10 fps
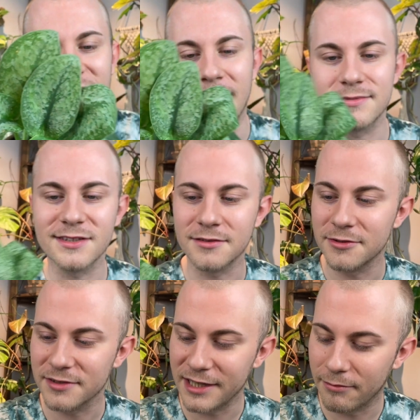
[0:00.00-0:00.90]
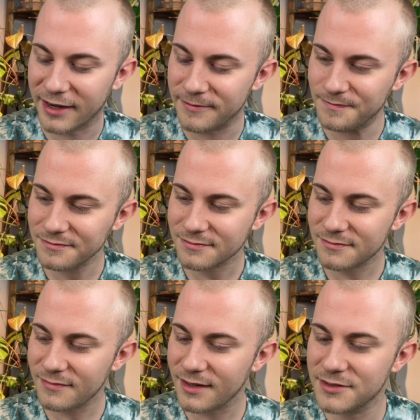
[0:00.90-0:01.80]
Absolutely, but
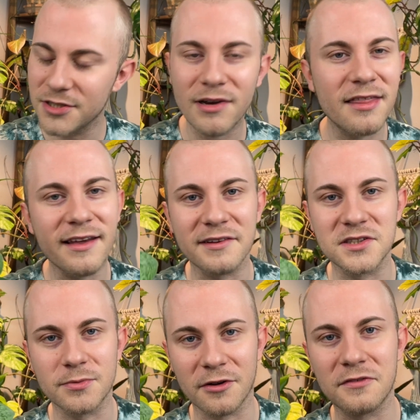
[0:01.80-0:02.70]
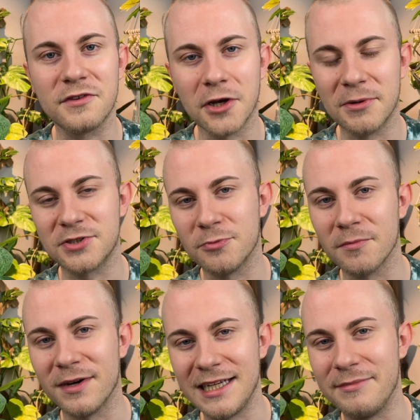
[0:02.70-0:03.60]
do I think it's worth so much more
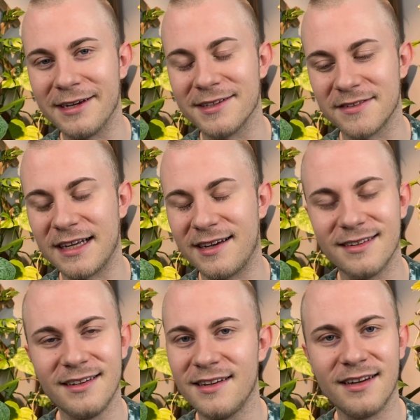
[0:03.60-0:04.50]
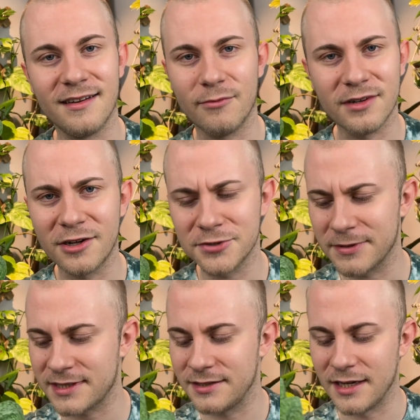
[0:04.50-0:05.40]
money because of that? one hundred
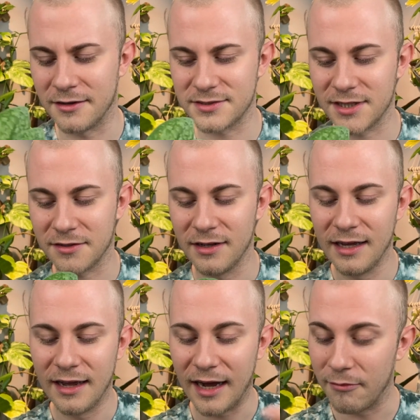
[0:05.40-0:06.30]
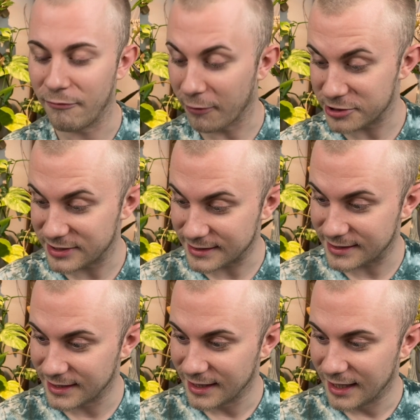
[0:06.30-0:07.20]
percent no. So I'm
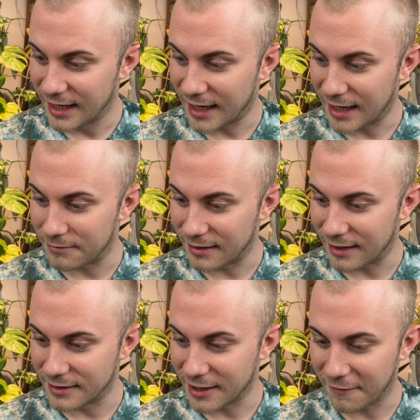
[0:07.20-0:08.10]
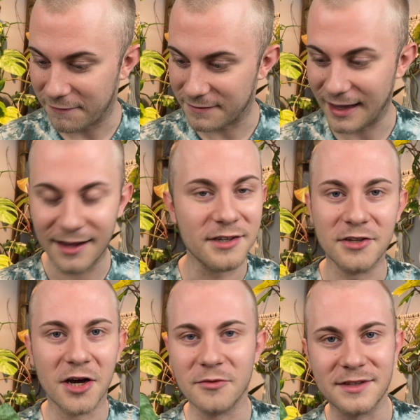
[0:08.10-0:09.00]
fortunate um, enough that,
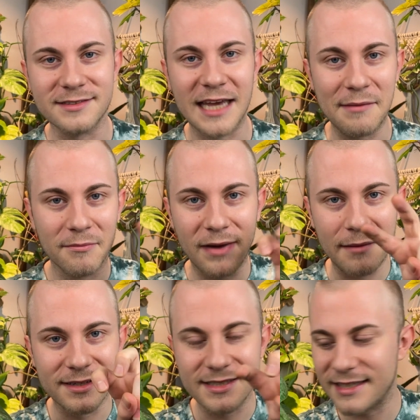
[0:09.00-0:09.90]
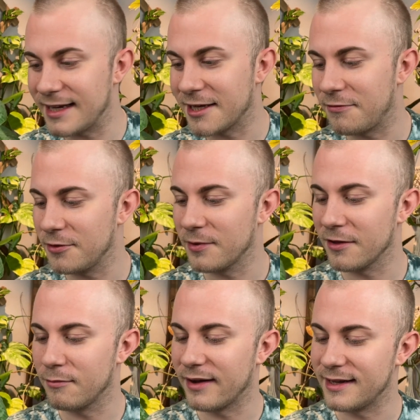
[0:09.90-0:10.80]
you know, these came in by mistake, if you
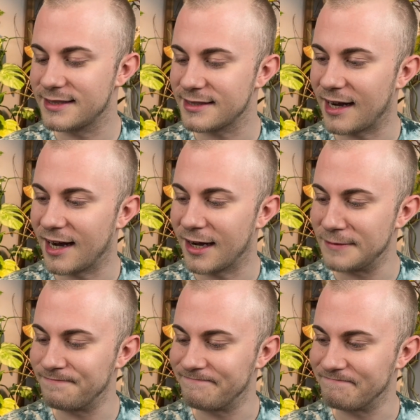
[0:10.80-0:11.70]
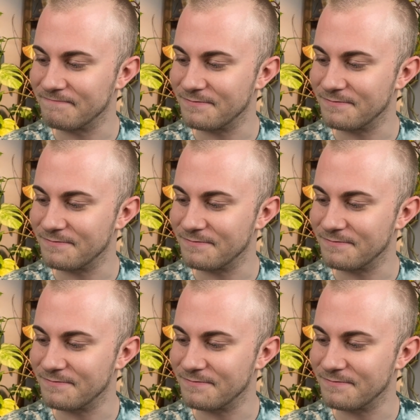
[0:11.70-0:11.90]
will, but um,